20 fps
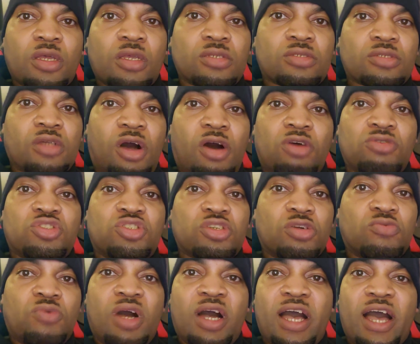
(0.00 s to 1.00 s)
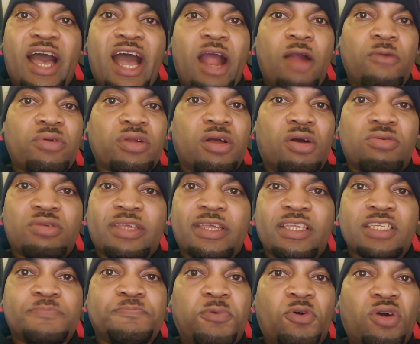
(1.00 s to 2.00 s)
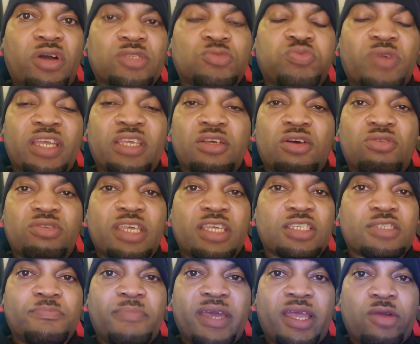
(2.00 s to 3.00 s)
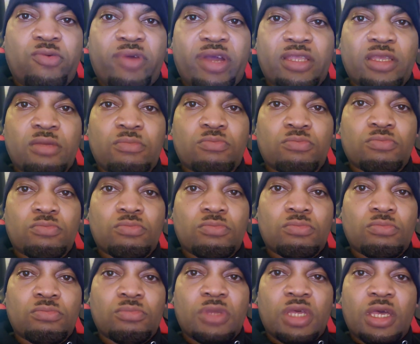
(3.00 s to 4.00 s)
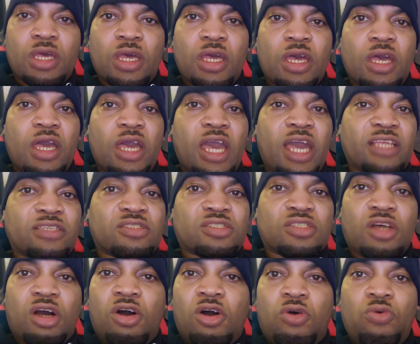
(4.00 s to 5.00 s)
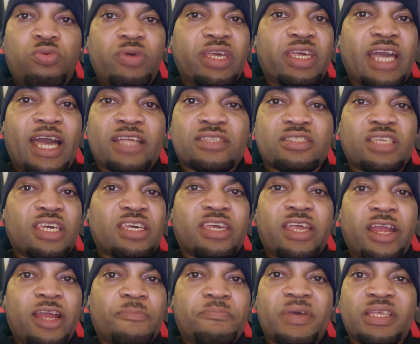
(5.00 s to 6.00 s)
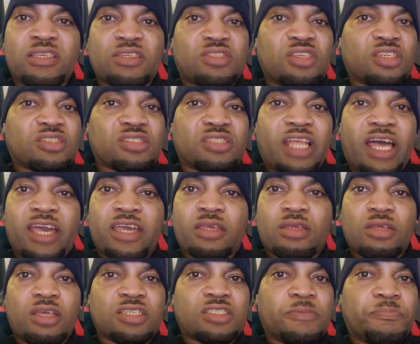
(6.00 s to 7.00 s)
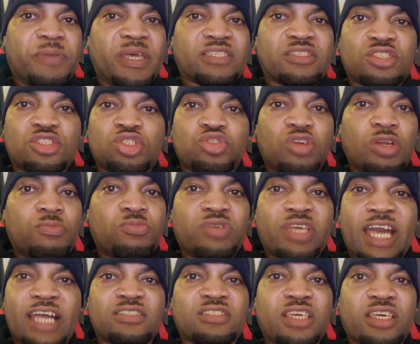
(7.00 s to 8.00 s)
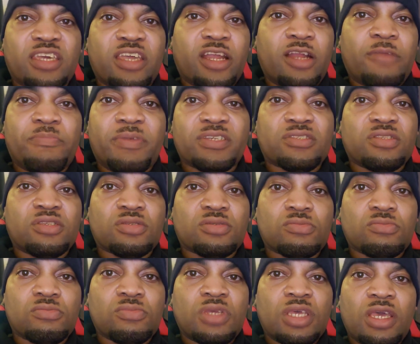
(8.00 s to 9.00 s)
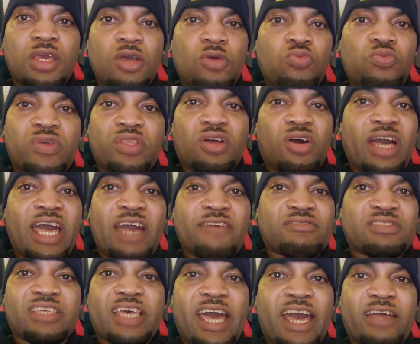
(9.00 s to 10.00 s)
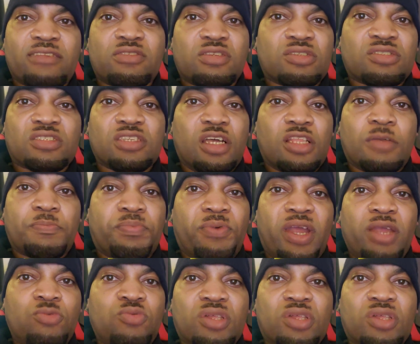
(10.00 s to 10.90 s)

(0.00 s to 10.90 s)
So Juwan Howard gonna get his boys ready. He gonna get his men ready. And so we gotta take care of business. Just like it's a business trip, we gotta take care of business. We don't have time to celebrate.